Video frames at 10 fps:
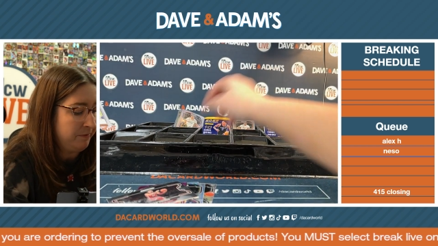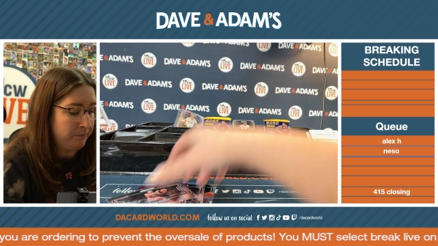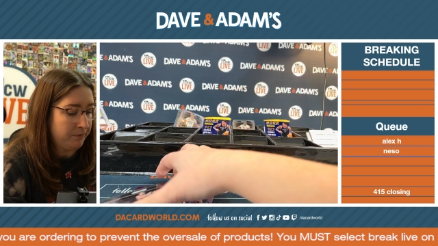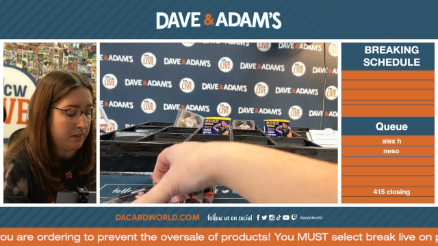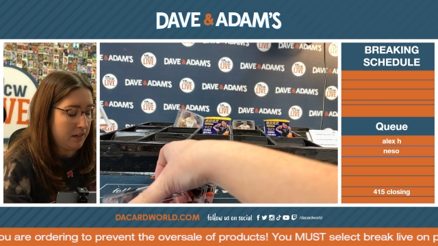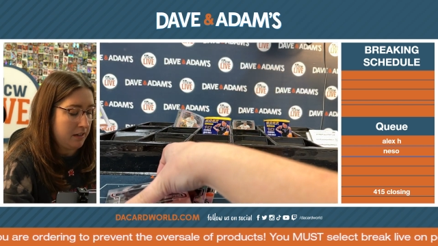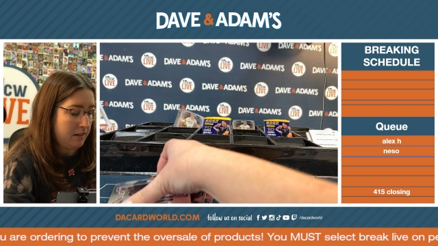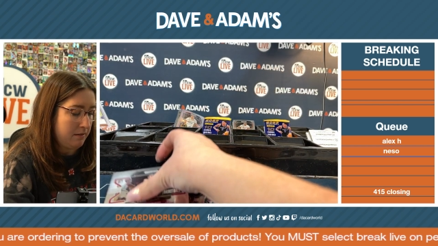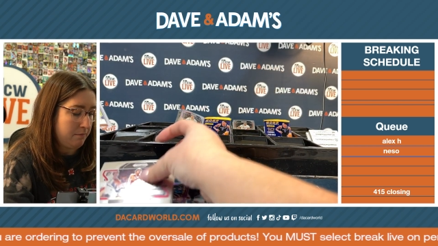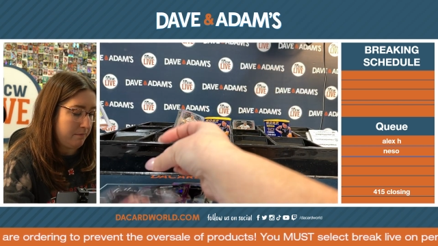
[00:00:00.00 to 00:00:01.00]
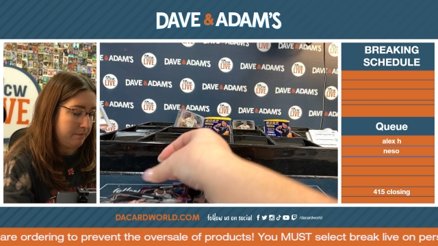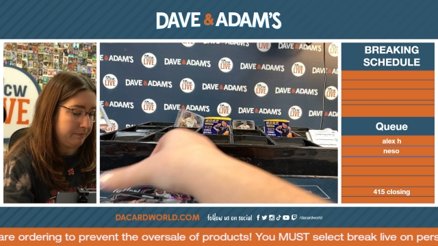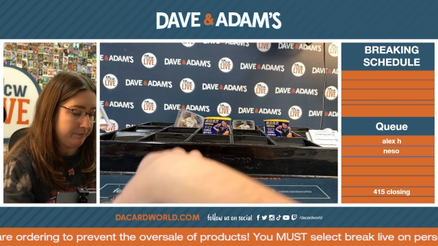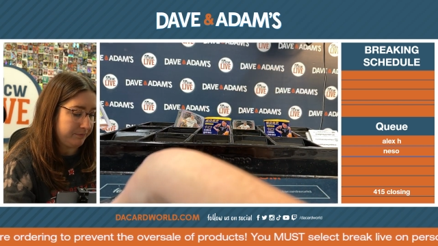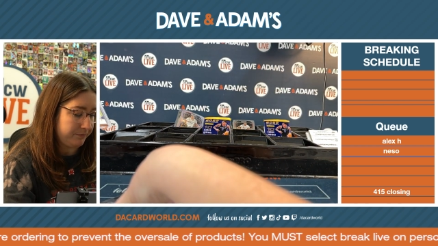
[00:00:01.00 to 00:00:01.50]

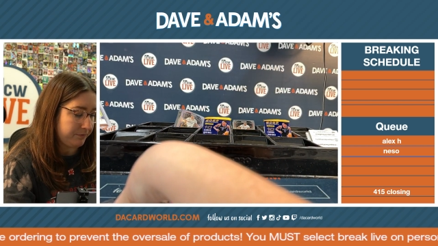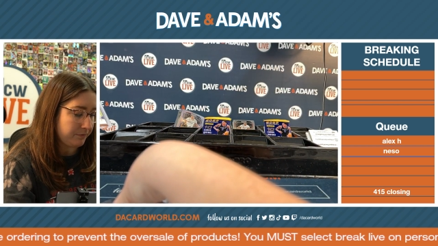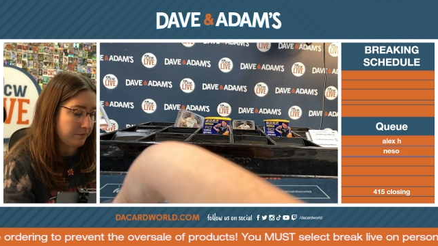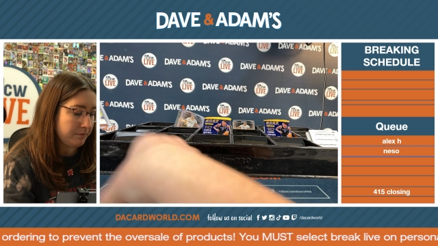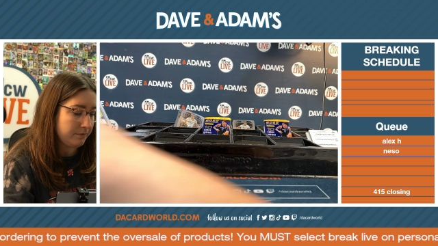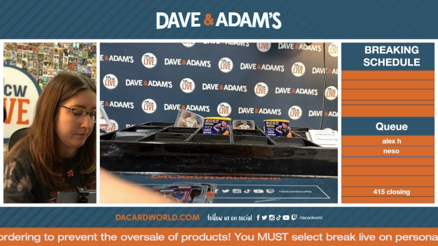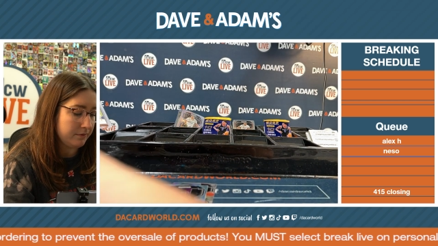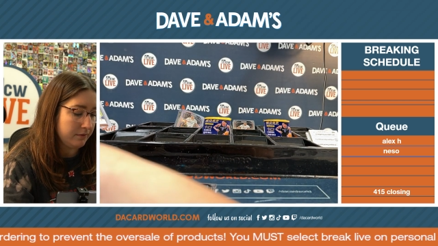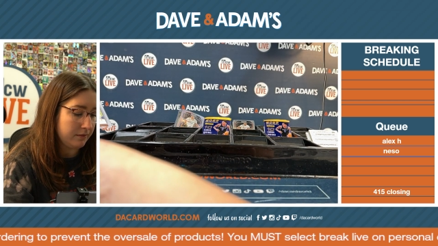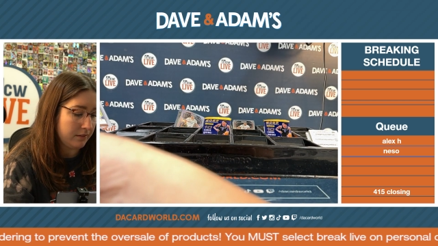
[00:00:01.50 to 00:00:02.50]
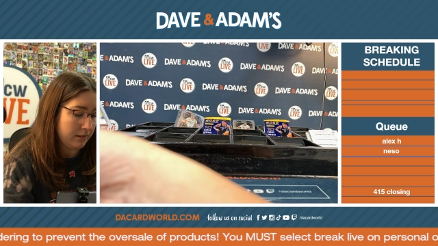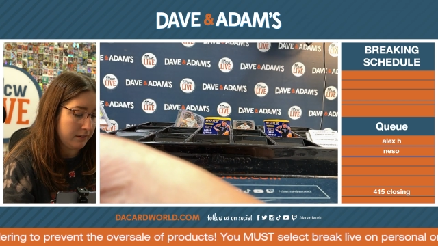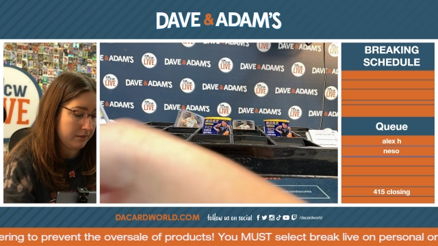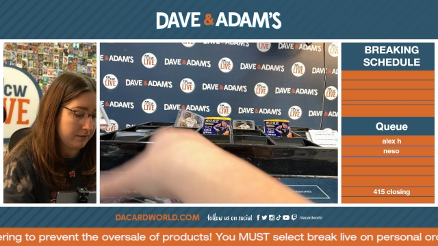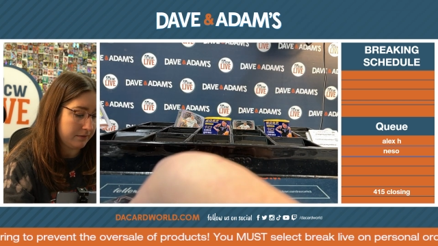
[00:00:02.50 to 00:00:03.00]

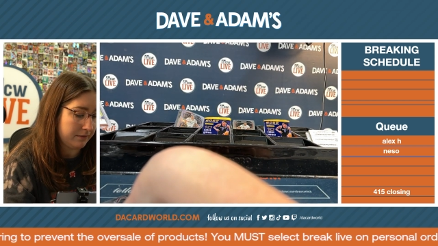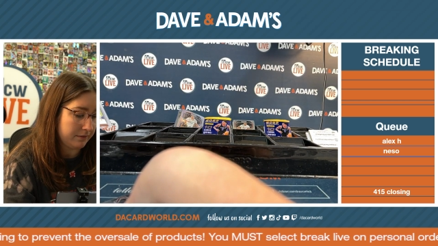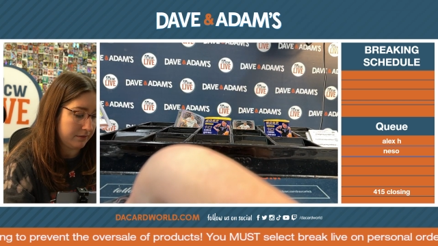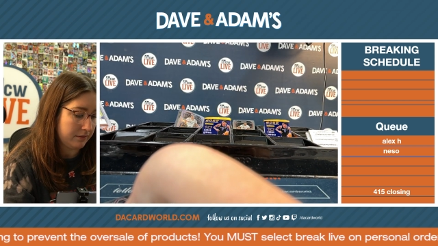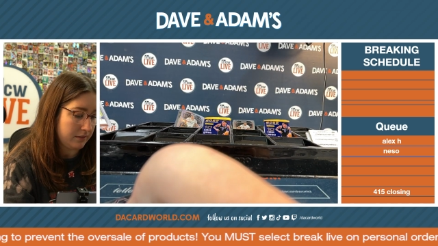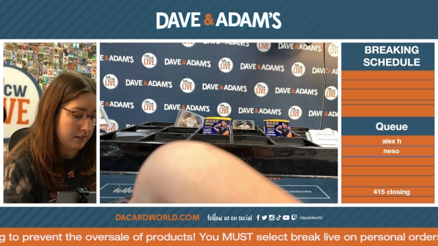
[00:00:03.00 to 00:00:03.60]
(no one is talking)